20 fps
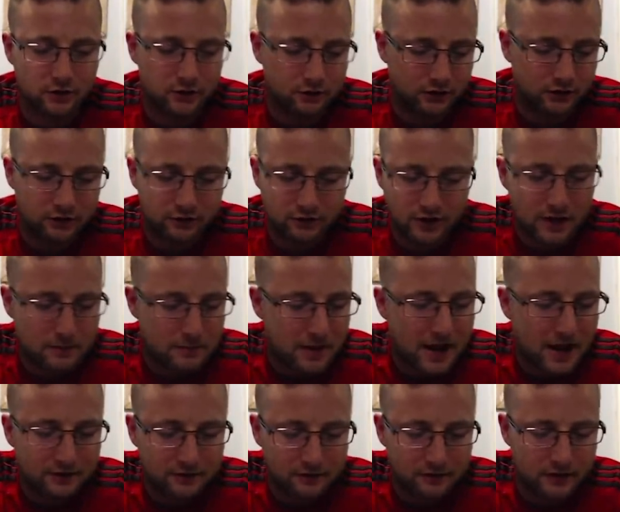There's like chain
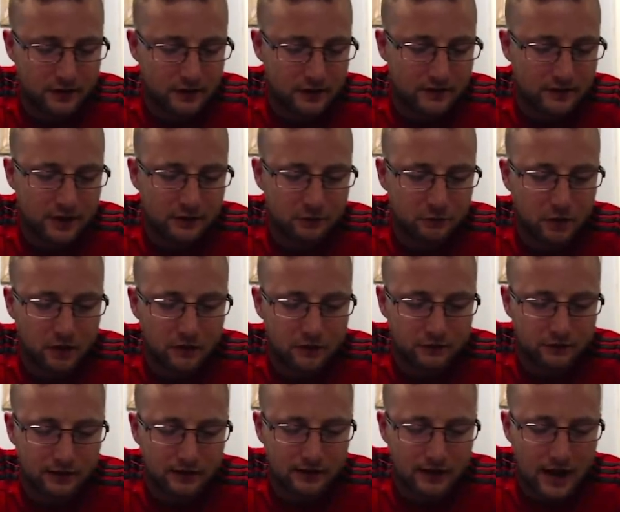packs, everything like that as well.
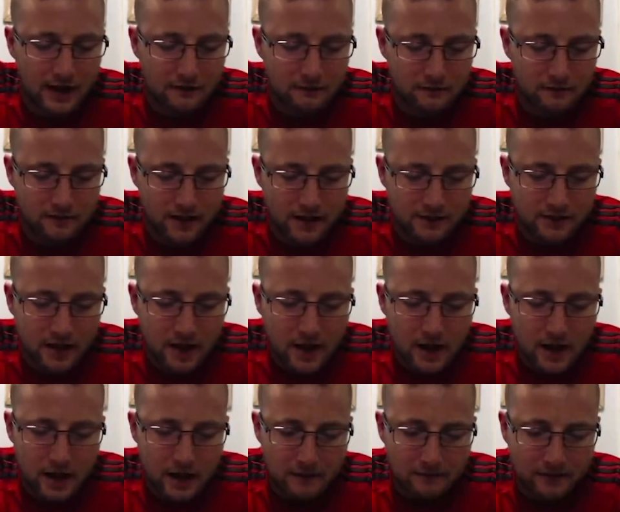There's a live event,
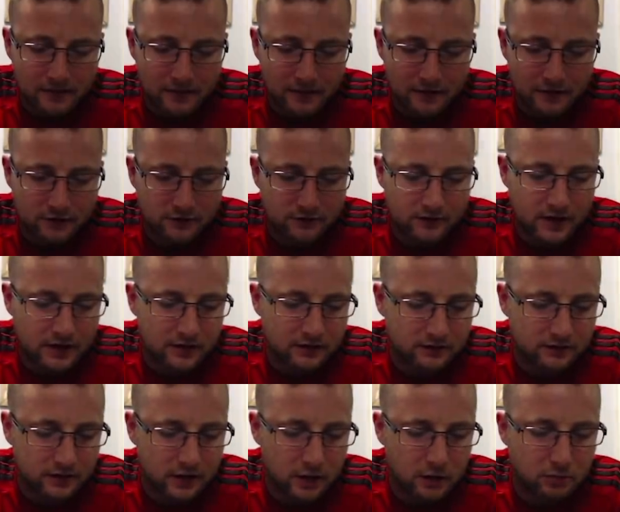um, and then there's setting
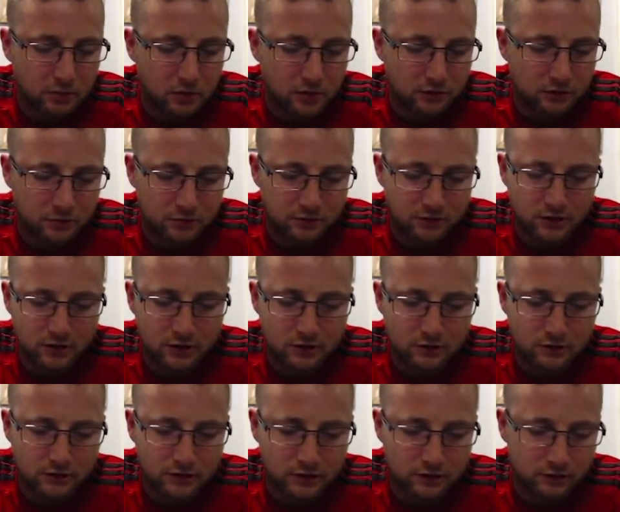sale points, which you can
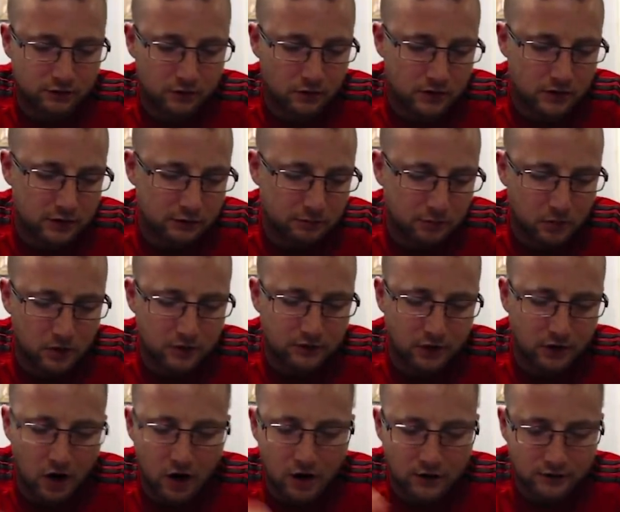use here. So these points
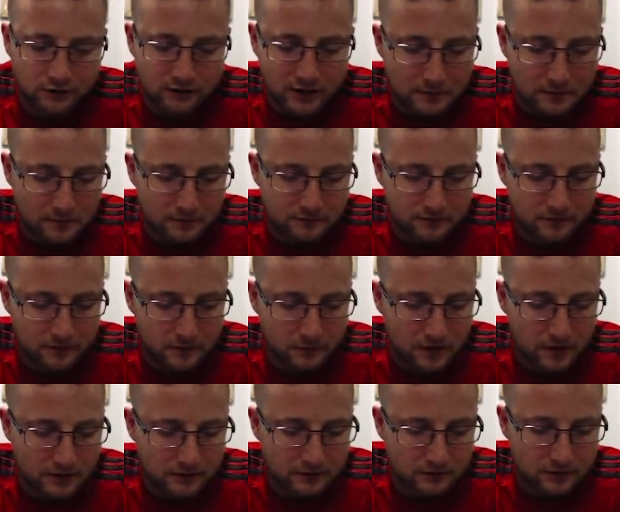are separate from the
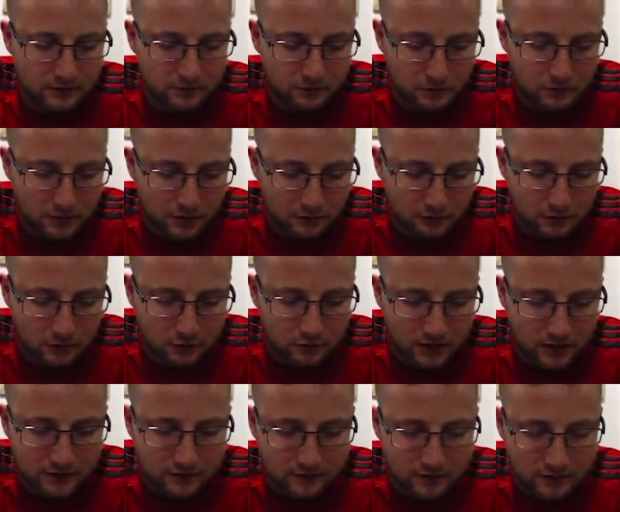rest of it, so we might as well
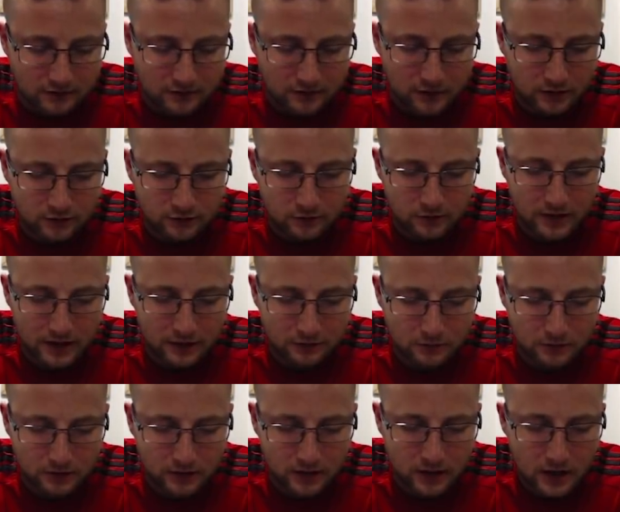try and set sale too. I guess
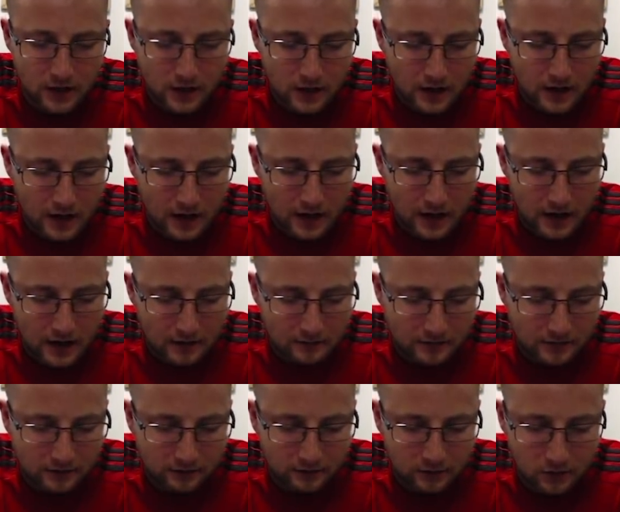we could, um,
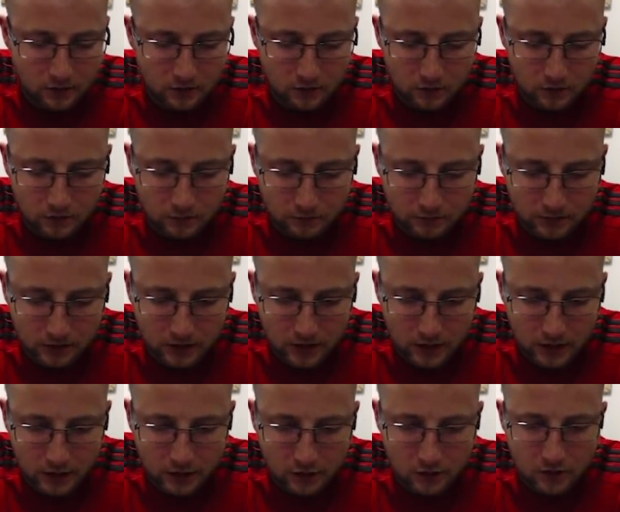let's go plot
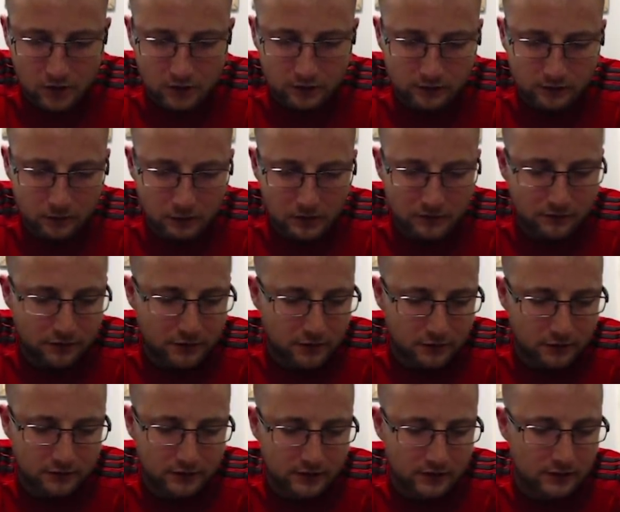our course. We have
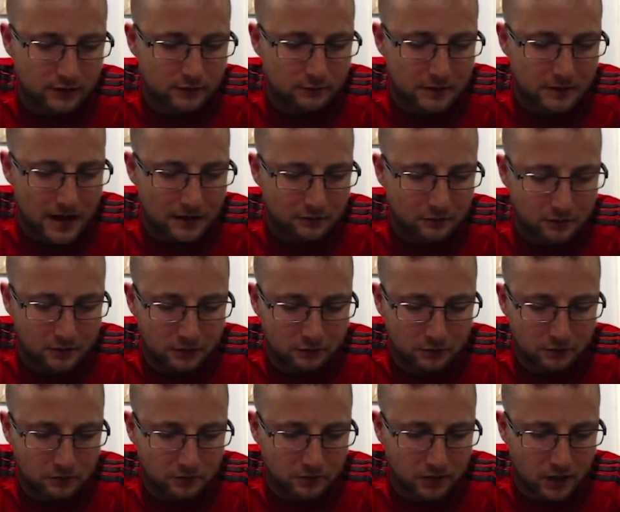13 of these maps, we might as
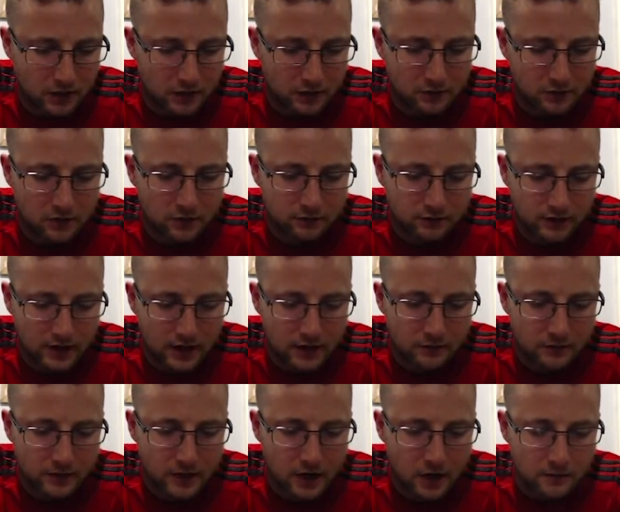well plot our course. Okay,
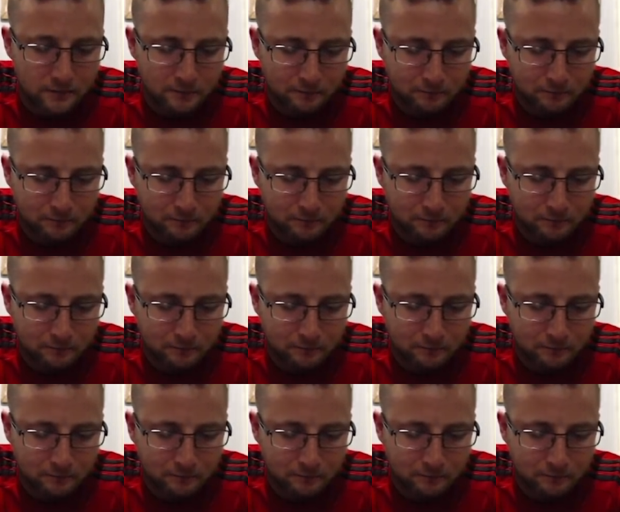here we go.